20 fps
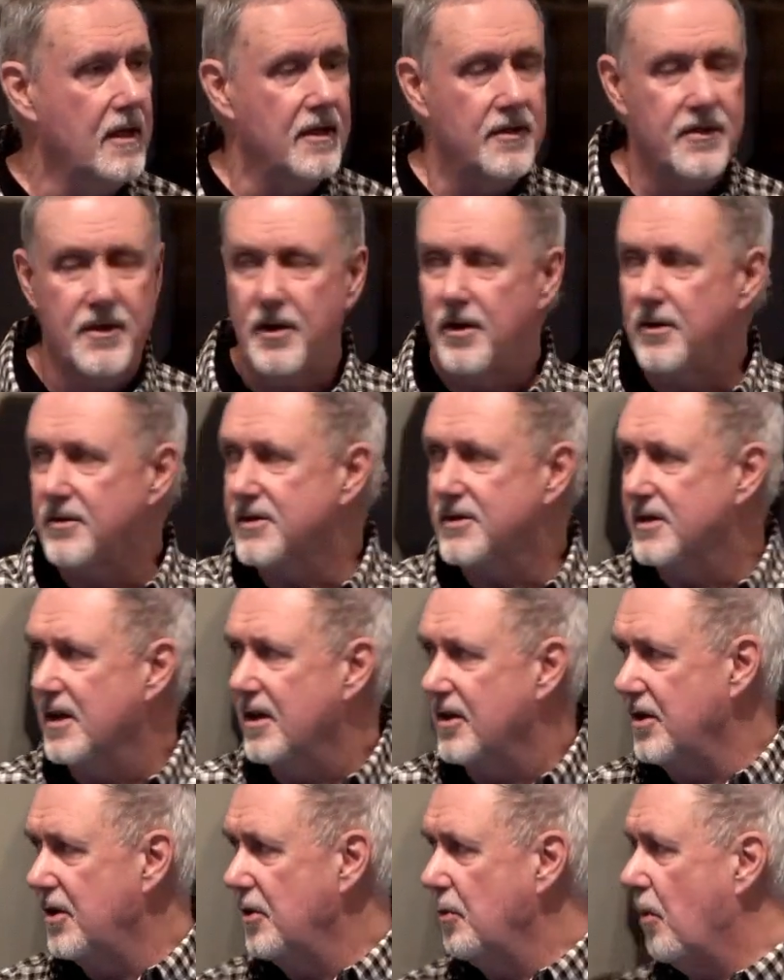There's
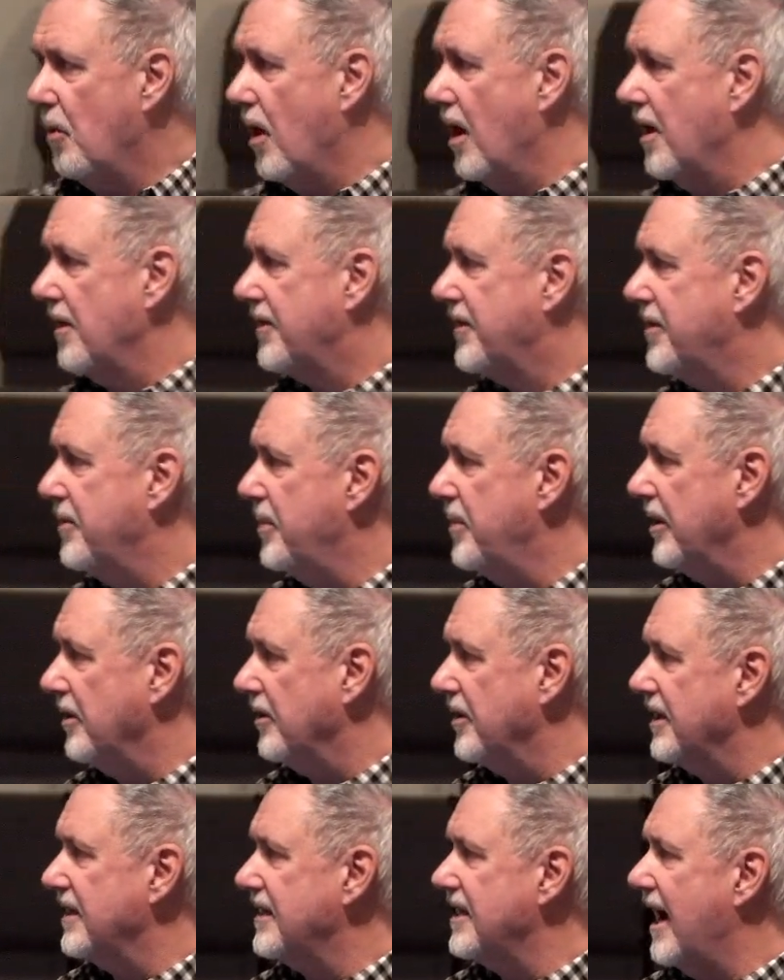you want to
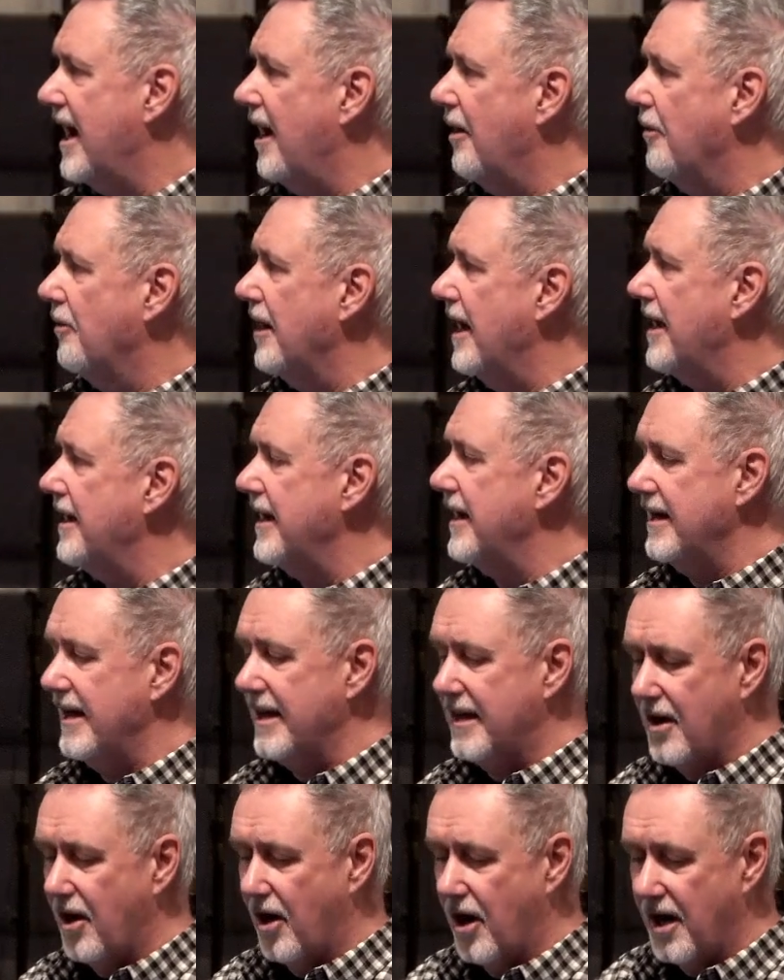build the tower at
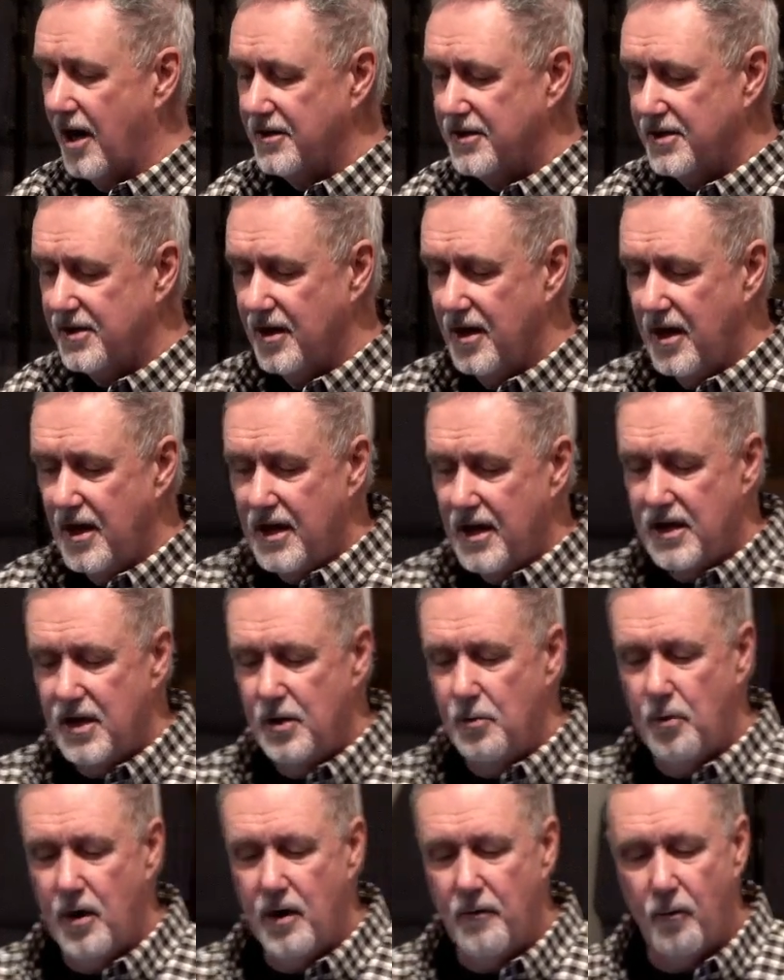any cost,
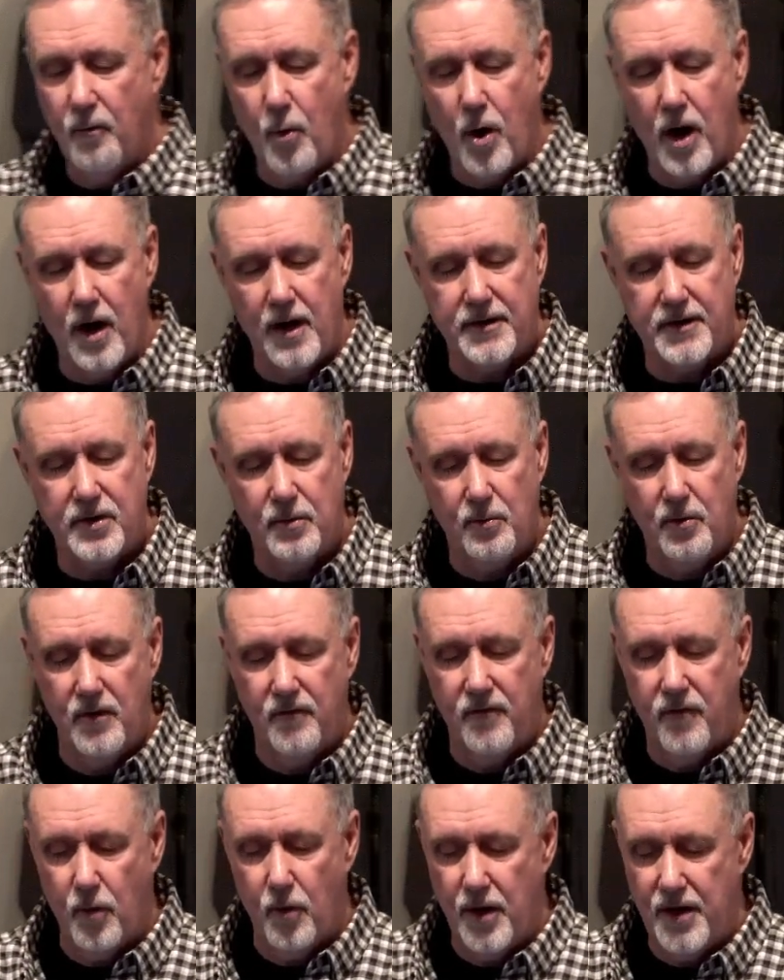you will want to
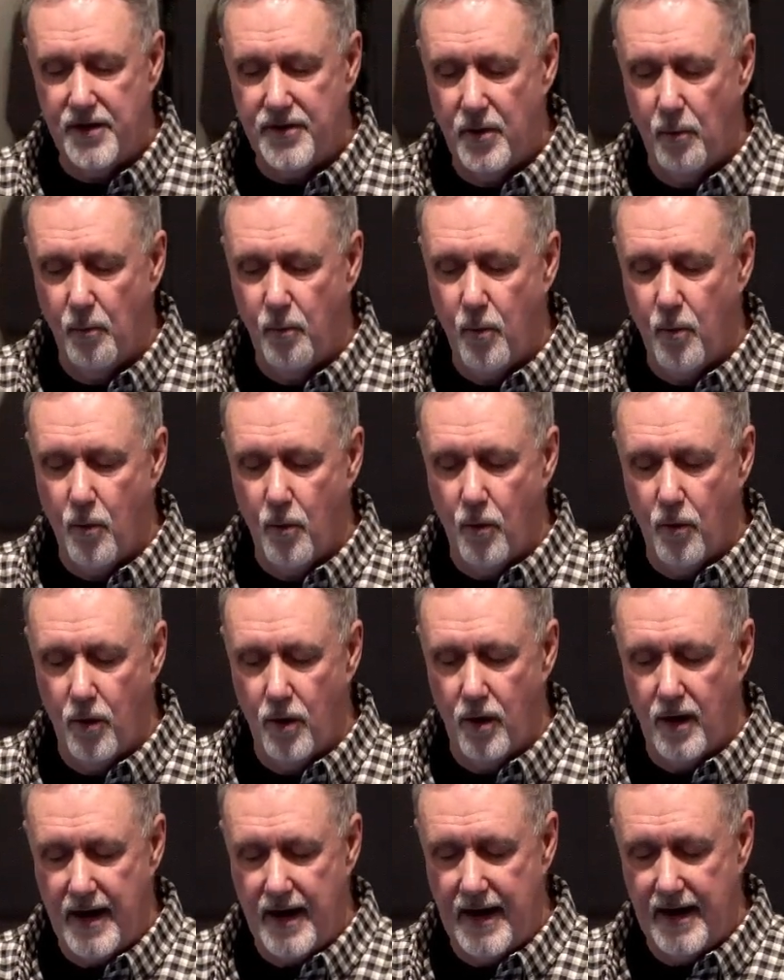avoid the
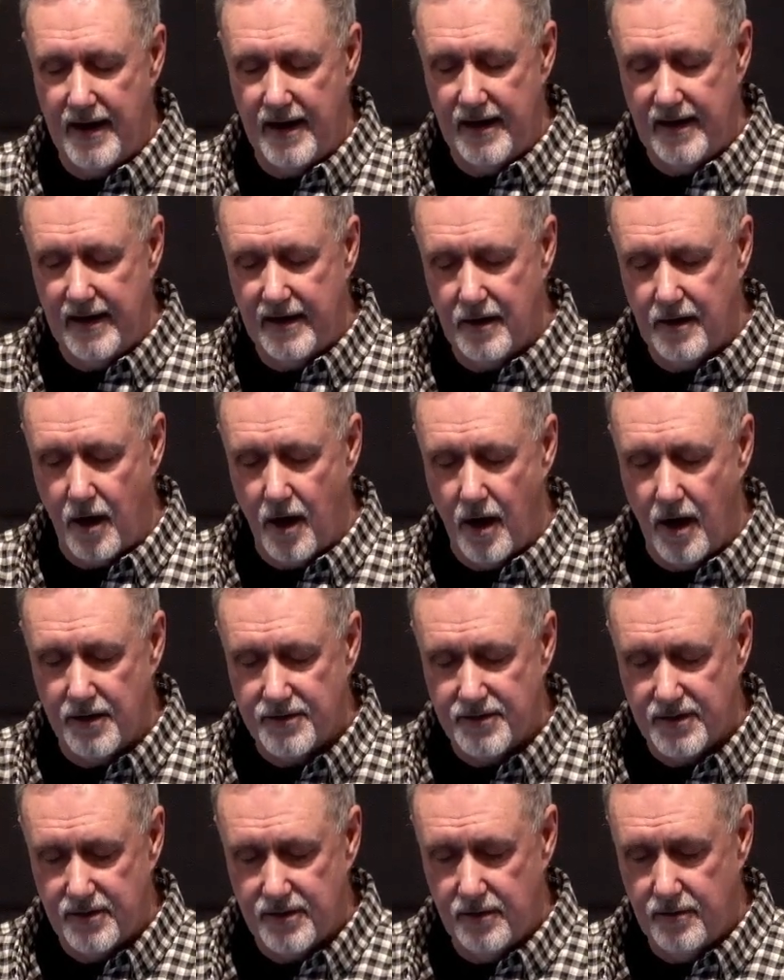war at any
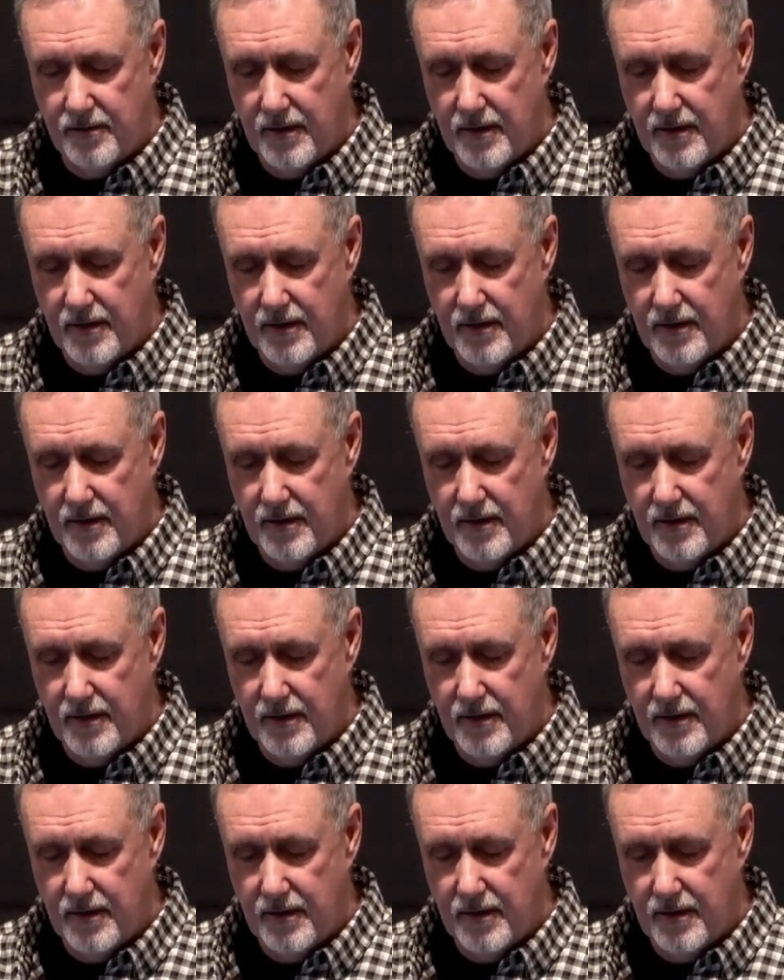cost.